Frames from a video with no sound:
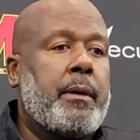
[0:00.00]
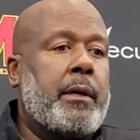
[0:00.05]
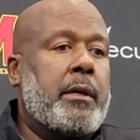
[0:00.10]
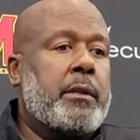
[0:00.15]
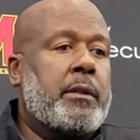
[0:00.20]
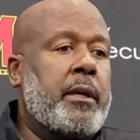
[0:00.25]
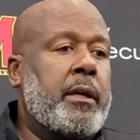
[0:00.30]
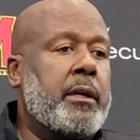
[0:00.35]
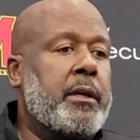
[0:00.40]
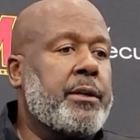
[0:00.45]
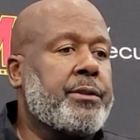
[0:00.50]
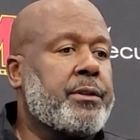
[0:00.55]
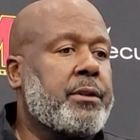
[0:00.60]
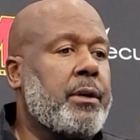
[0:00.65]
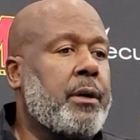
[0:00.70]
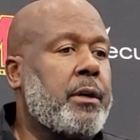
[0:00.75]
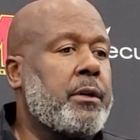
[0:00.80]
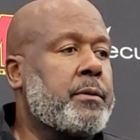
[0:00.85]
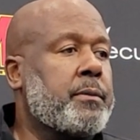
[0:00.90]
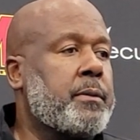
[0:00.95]
I think it
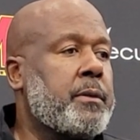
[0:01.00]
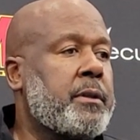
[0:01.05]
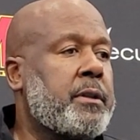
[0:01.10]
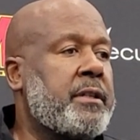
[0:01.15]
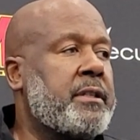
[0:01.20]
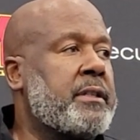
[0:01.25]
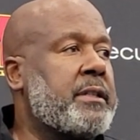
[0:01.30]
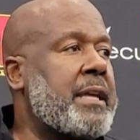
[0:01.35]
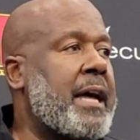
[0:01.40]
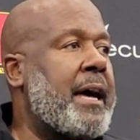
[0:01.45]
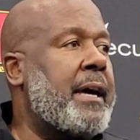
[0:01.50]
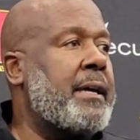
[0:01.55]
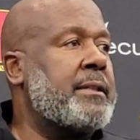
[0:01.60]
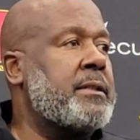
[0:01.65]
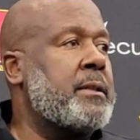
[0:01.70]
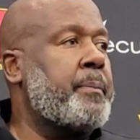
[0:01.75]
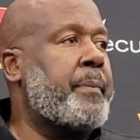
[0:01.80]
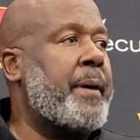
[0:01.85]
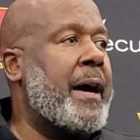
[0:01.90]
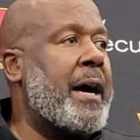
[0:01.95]
starts with his
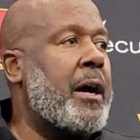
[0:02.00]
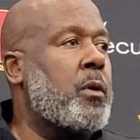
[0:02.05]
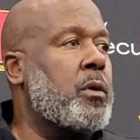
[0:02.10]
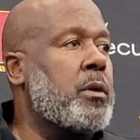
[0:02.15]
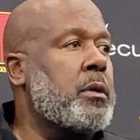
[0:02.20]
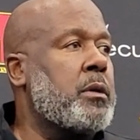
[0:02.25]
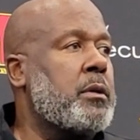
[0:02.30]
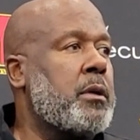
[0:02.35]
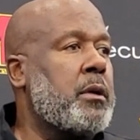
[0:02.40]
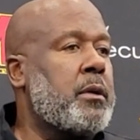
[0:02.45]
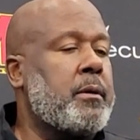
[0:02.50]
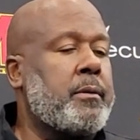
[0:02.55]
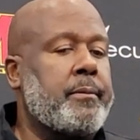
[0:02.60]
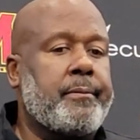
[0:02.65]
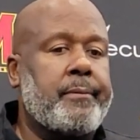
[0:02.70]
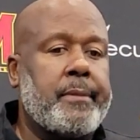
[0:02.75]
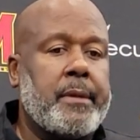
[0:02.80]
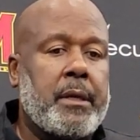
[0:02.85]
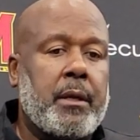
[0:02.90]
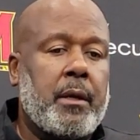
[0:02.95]
size and power.
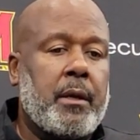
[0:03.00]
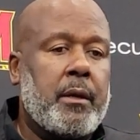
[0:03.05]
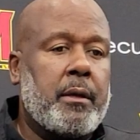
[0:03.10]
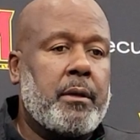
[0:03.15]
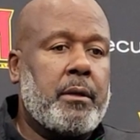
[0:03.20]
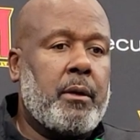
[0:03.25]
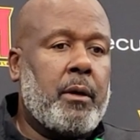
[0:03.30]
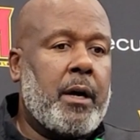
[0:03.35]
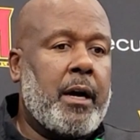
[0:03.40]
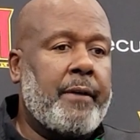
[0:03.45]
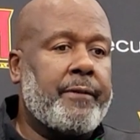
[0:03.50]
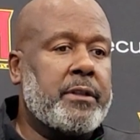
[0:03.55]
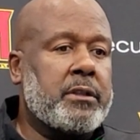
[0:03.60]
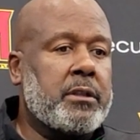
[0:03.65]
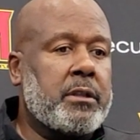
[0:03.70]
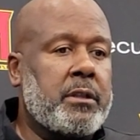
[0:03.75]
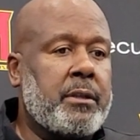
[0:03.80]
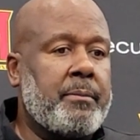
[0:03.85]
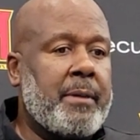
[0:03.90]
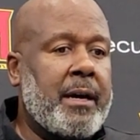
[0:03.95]
You know,
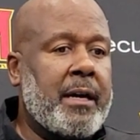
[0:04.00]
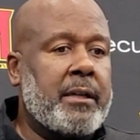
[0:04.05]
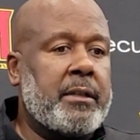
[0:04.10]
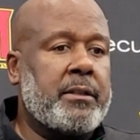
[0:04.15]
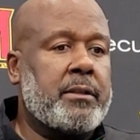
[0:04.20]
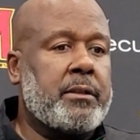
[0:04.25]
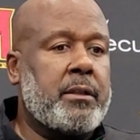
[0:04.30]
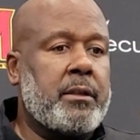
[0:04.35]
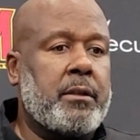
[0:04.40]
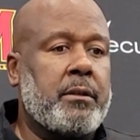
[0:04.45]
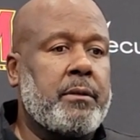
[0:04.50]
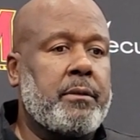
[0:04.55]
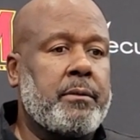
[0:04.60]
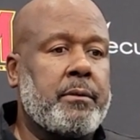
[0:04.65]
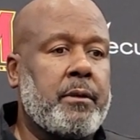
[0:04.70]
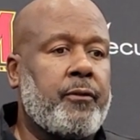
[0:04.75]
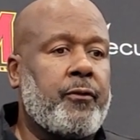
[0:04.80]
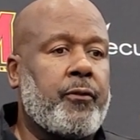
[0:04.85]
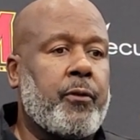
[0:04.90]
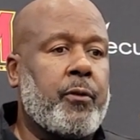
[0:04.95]
obviously, minus the
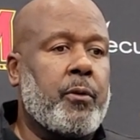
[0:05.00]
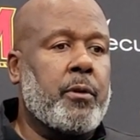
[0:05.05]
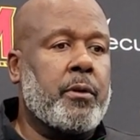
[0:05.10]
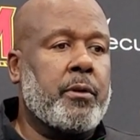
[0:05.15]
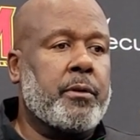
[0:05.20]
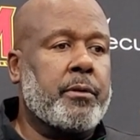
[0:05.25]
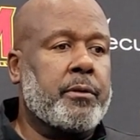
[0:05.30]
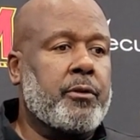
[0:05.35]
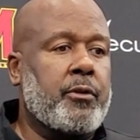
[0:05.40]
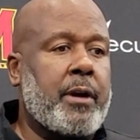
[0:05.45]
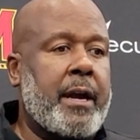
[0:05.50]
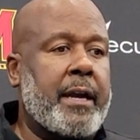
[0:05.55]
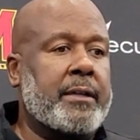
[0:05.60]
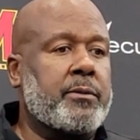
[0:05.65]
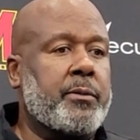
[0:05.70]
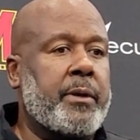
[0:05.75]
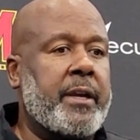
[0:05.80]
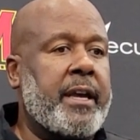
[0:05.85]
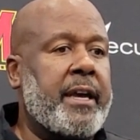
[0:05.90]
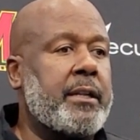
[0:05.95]
four
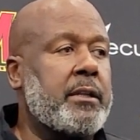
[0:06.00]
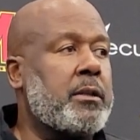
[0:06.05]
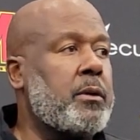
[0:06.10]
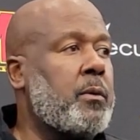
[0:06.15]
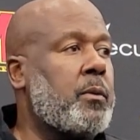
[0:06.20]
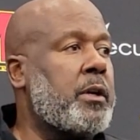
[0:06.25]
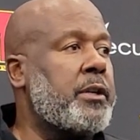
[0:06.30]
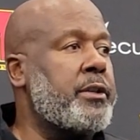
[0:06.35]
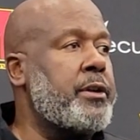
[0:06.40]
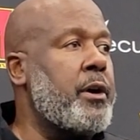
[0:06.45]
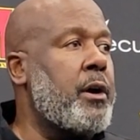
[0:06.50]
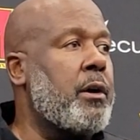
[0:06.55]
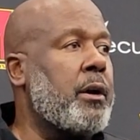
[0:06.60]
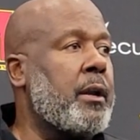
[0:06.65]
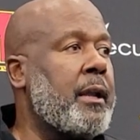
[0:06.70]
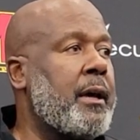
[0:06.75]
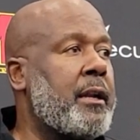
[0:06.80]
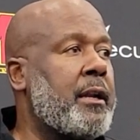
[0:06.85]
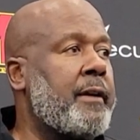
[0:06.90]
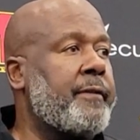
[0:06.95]
cracks we had at the 1 yard
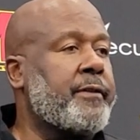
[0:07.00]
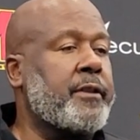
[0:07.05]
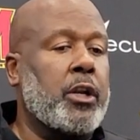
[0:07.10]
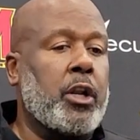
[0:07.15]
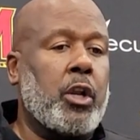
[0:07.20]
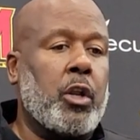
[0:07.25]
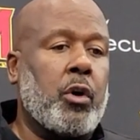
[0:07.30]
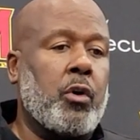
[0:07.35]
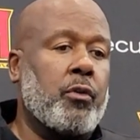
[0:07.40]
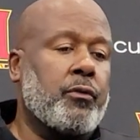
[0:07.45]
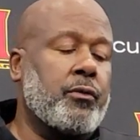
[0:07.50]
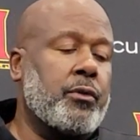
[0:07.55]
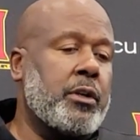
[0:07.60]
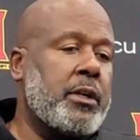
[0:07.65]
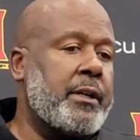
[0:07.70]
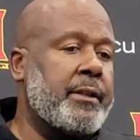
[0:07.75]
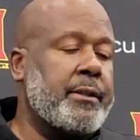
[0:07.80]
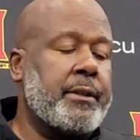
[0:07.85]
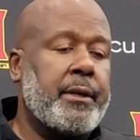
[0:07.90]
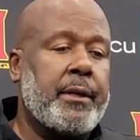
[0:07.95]
line after the long
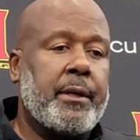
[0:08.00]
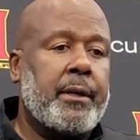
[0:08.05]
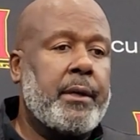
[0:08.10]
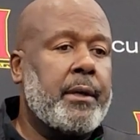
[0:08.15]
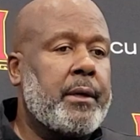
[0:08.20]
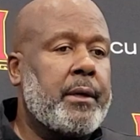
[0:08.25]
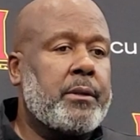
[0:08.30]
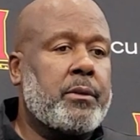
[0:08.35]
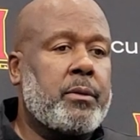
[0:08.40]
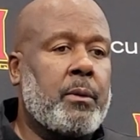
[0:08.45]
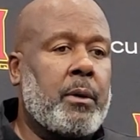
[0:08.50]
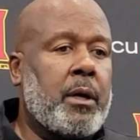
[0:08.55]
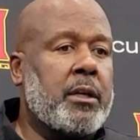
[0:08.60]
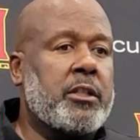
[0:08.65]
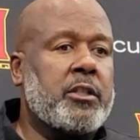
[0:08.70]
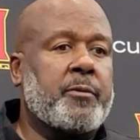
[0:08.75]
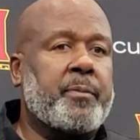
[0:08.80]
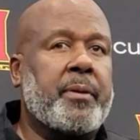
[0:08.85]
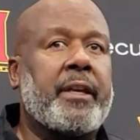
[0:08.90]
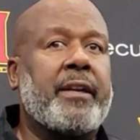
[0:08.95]
run, Twan
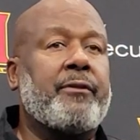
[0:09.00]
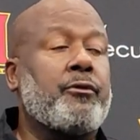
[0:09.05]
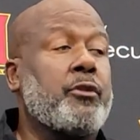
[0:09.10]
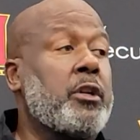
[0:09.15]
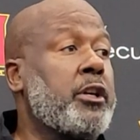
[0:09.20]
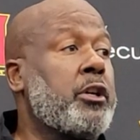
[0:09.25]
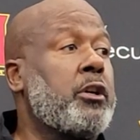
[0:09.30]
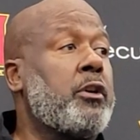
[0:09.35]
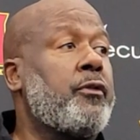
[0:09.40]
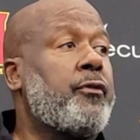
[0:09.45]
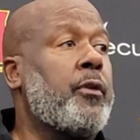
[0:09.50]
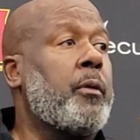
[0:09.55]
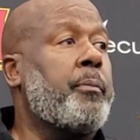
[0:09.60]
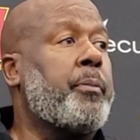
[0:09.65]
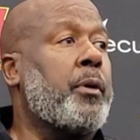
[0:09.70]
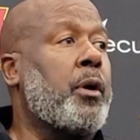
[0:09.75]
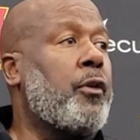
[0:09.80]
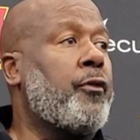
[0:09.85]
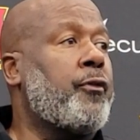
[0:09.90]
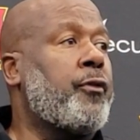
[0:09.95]
has played really good
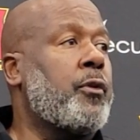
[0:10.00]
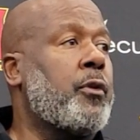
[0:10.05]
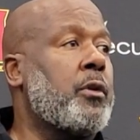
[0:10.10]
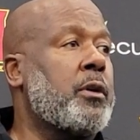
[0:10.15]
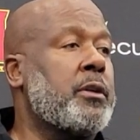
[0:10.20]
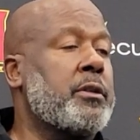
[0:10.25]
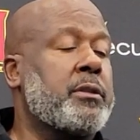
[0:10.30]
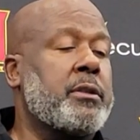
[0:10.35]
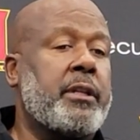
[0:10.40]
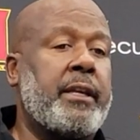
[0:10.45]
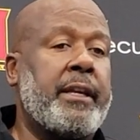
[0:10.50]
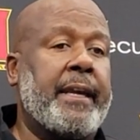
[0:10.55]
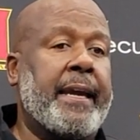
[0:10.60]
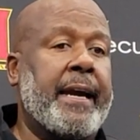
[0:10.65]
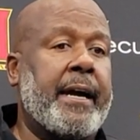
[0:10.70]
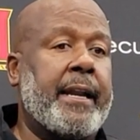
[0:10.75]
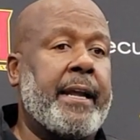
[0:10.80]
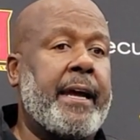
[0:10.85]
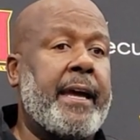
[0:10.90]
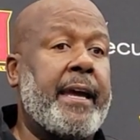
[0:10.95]
football for us, and he
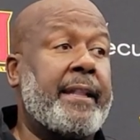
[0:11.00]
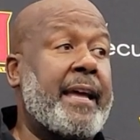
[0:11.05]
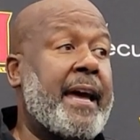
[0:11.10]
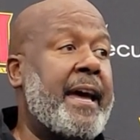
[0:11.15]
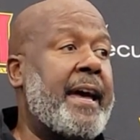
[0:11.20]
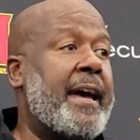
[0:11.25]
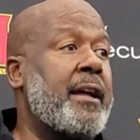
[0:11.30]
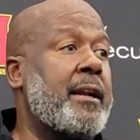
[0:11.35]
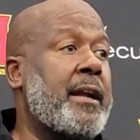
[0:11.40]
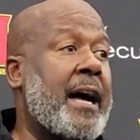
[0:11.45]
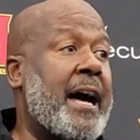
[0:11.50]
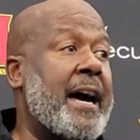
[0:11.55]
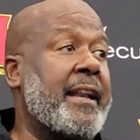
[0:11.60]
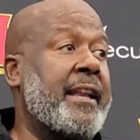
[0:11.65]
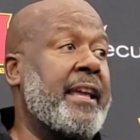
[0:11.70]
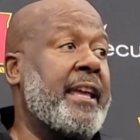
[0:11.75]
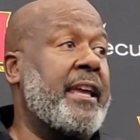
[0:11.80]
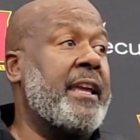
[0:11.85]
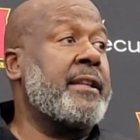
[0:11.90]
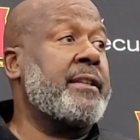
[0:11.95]
kind of had the hot
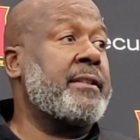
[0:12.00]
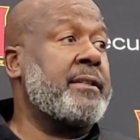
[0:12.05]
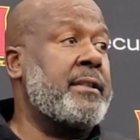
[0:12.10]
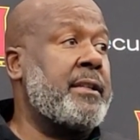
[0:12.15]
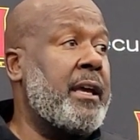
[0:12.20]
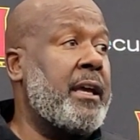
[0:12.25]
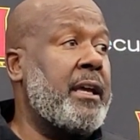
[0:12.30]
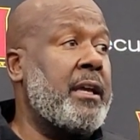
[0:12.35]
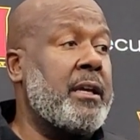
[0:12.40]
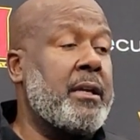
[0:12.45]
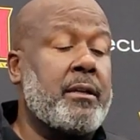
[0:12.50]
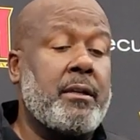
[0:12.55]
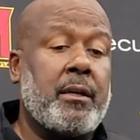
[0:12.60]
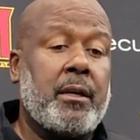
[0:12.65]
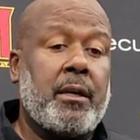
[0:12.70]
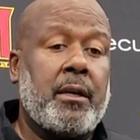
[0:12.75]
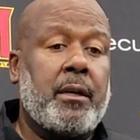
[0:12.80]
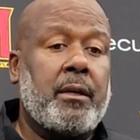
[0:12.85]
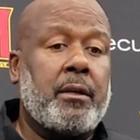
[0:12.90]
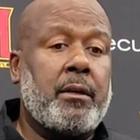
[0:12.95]
hand today. And,
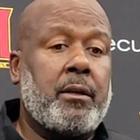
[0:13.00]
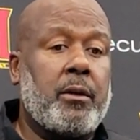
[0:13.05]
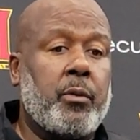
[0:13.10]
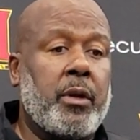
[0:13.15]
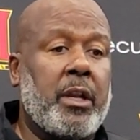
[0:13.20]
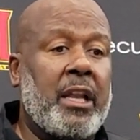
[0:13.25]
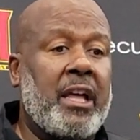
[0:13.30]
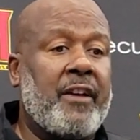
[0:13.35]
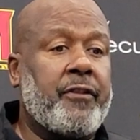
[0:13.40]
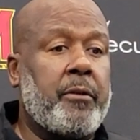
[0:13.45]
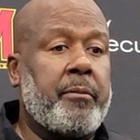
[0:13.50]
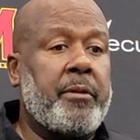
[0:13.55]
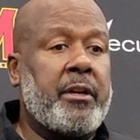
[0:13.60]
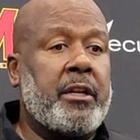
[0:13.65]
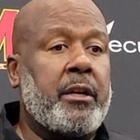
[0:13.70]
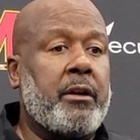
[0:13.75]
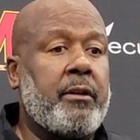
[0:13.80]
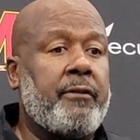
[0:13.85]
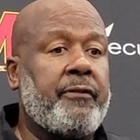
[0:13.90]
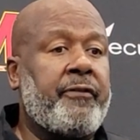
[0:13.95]
you know, we left him in
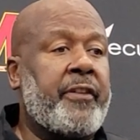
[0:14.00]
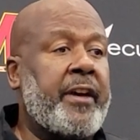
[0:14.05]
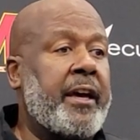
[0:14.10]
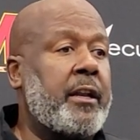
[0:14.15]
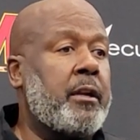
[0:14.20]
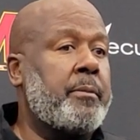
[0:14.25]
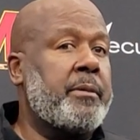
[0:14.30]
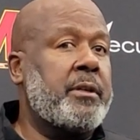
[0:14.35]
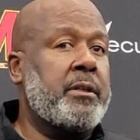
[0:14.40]
there and fed him.